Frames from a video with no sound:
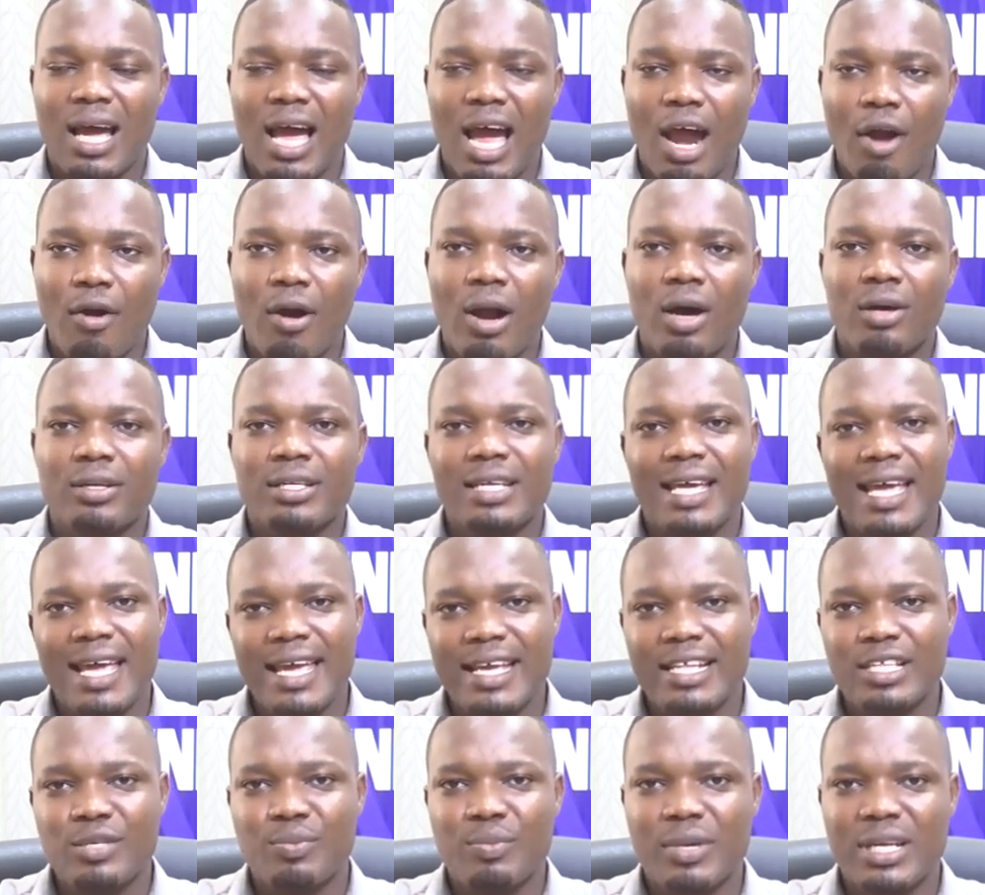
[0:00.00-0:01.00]
around
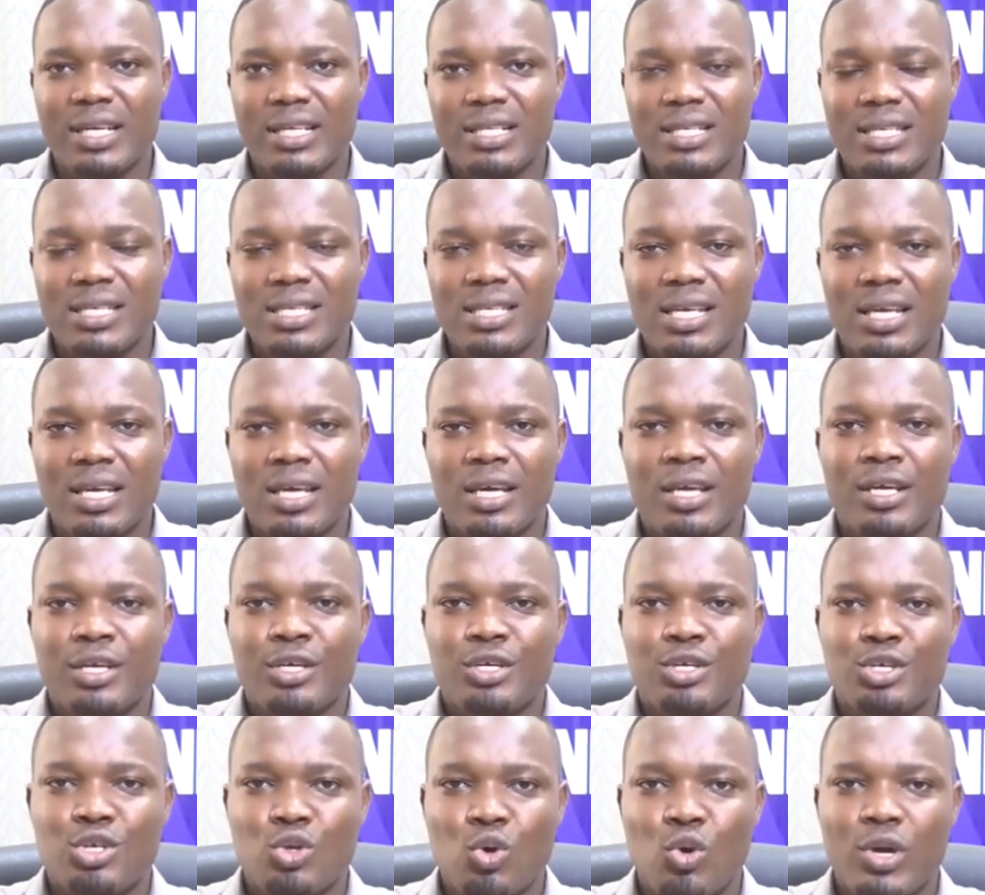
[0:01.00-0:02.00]
8 minutes.
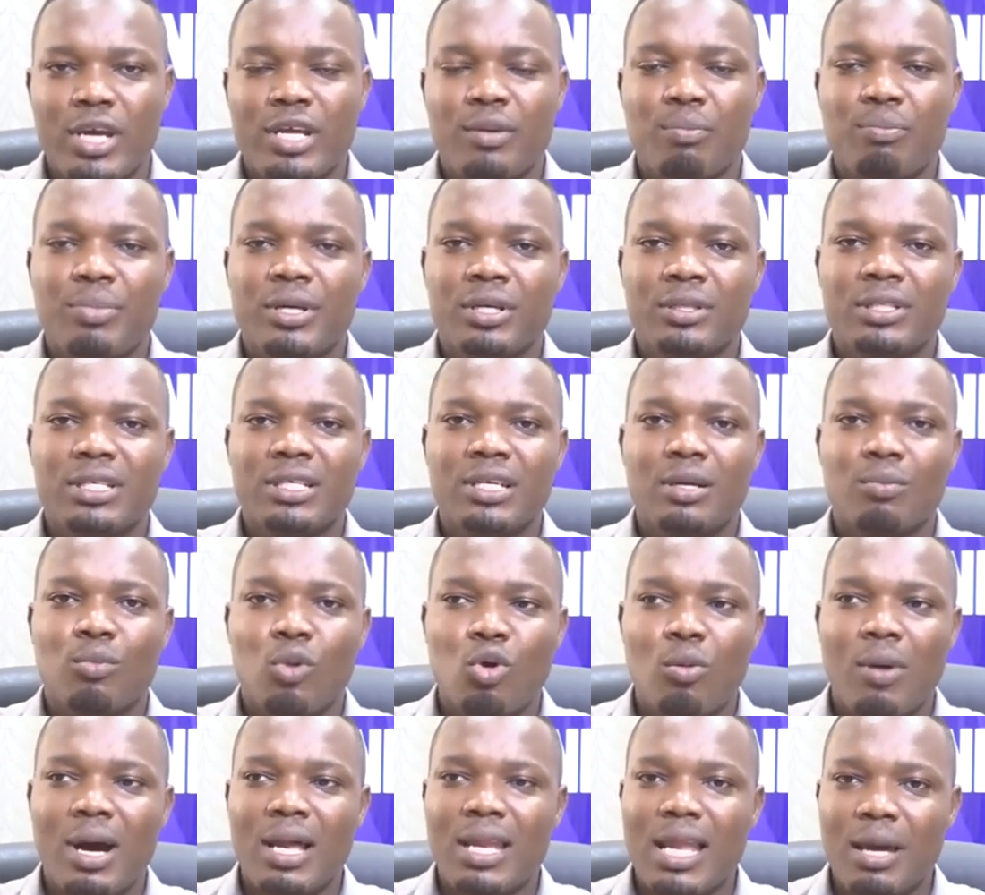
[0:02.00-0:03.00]
So in building a
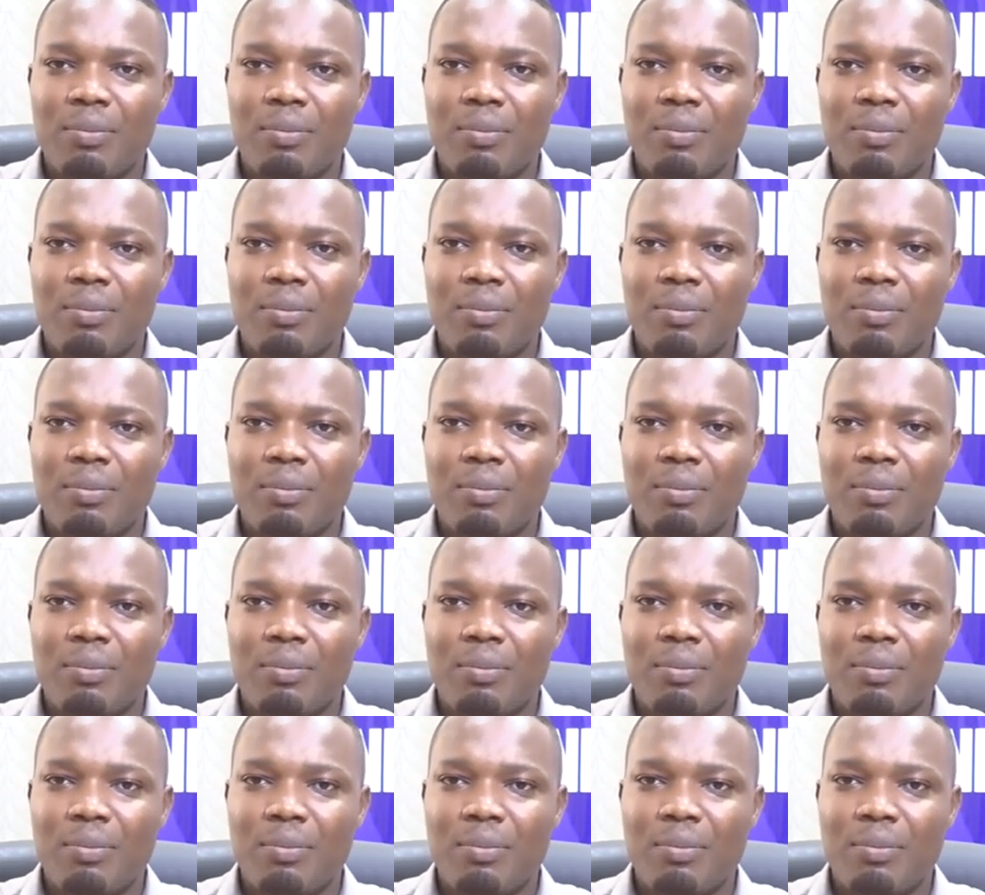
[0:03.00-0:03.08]
mobile